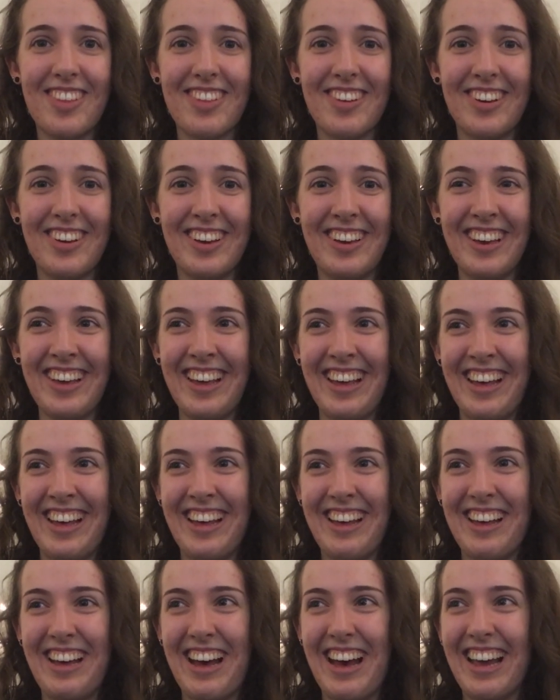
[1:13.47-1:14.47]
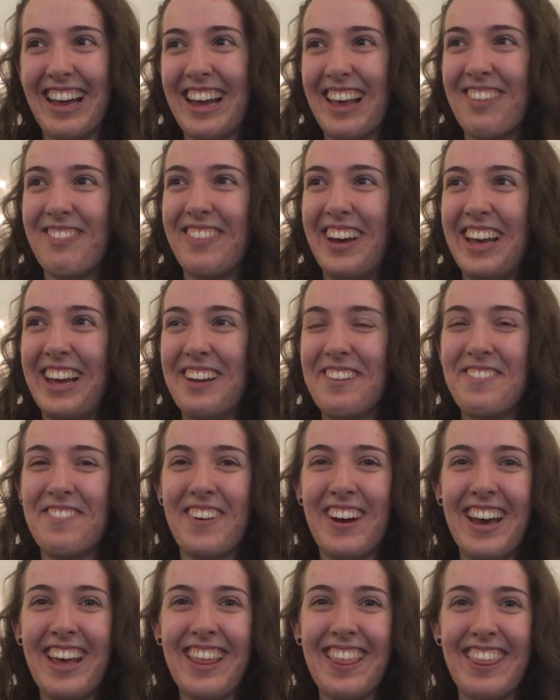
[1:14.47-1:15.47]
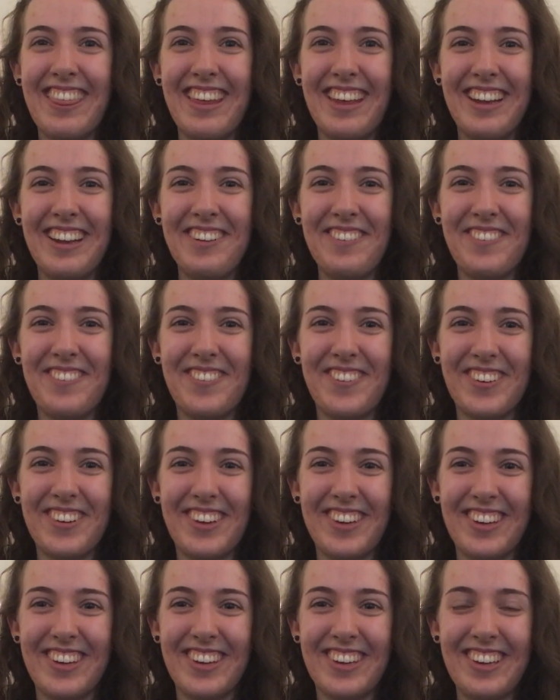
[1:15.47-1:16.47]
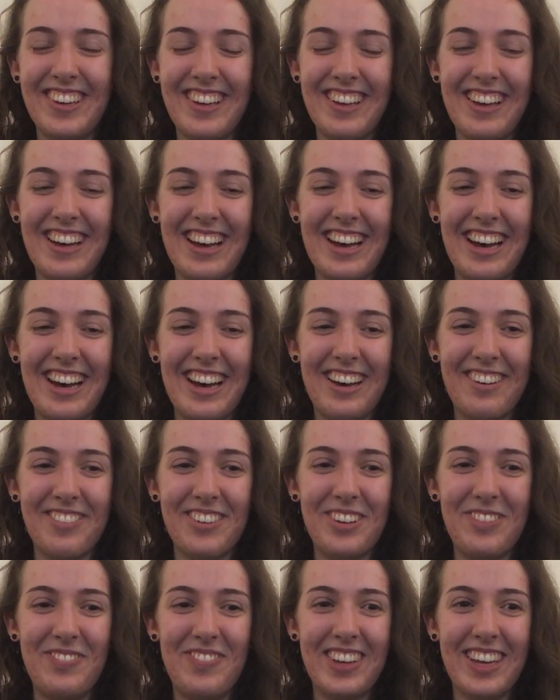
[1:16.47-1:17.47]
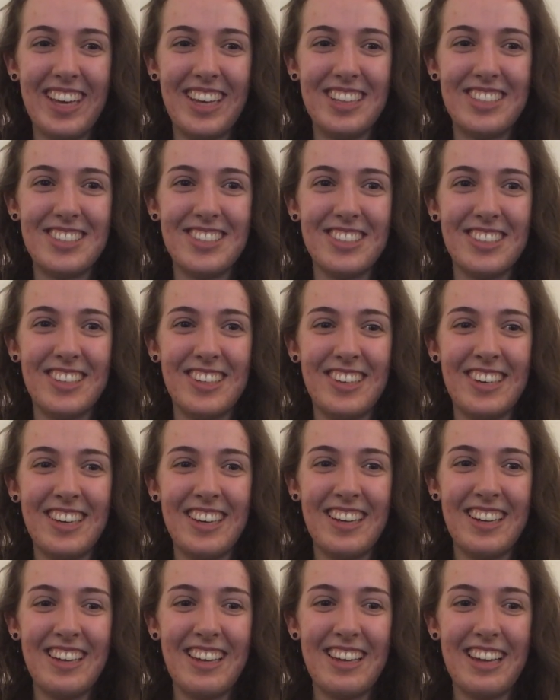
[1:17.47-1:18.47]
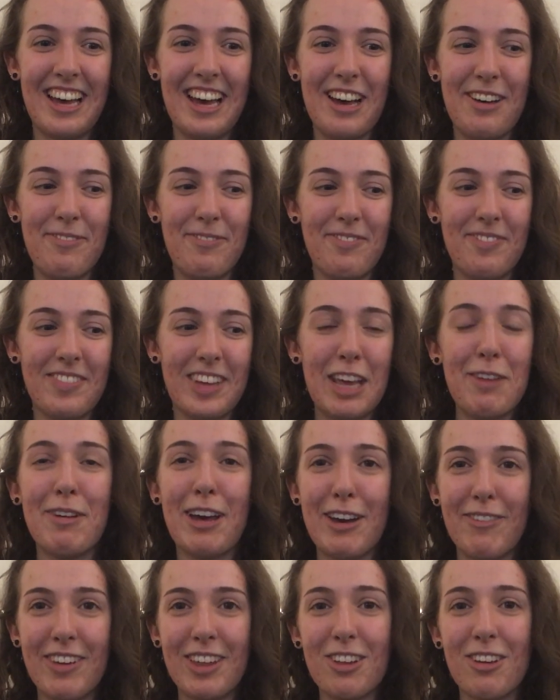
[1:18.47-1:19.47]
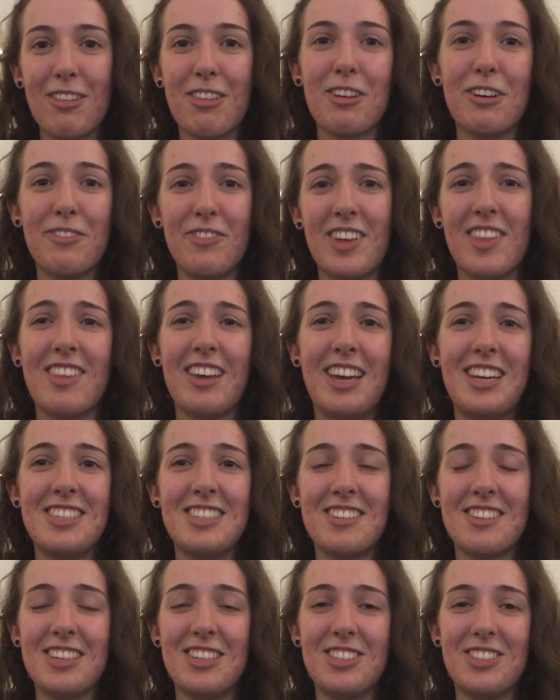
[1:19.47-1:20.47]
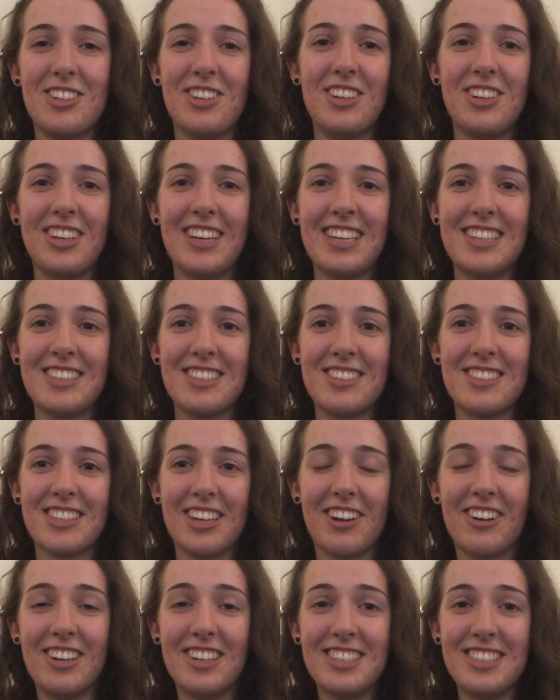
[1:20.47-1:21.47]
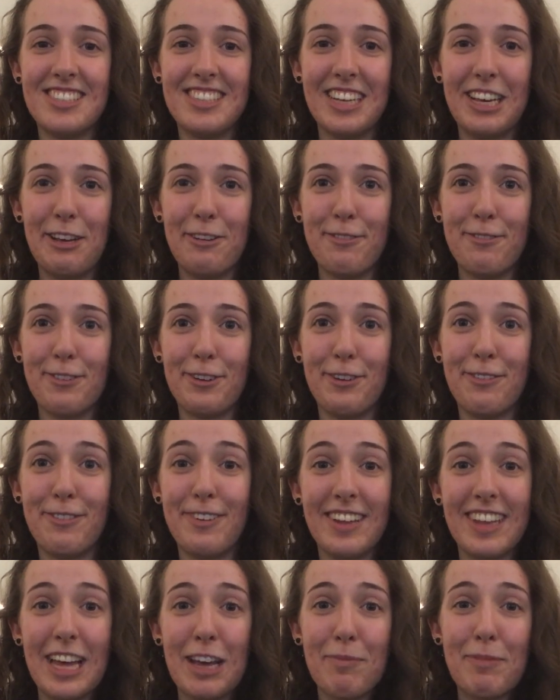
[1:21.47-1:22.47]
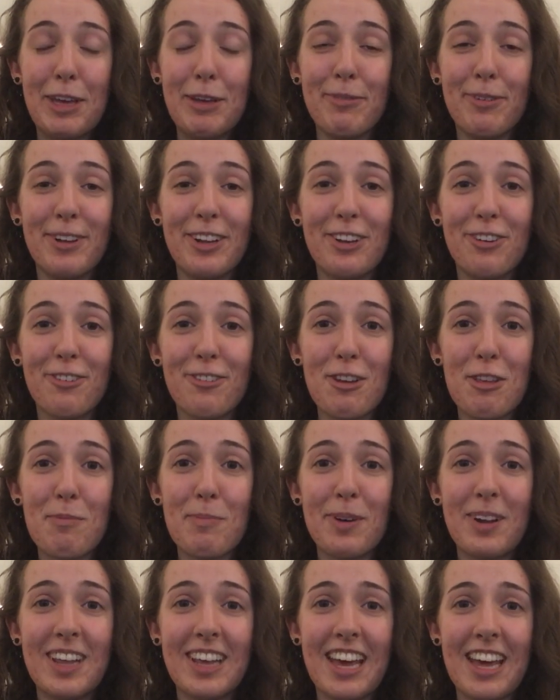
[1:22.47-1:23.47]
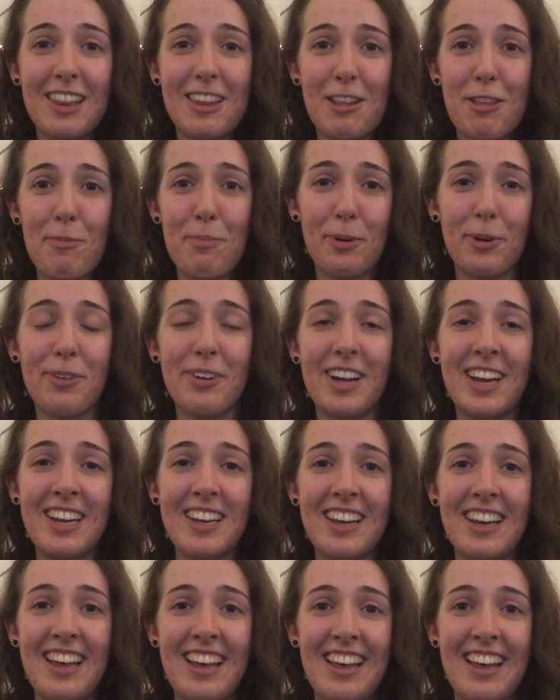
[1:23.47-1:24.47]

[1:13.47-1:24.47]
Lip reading: So I guess my advice then for you would be to keep having those conversations and don't get discouraged if you feel like people are not responding at this point,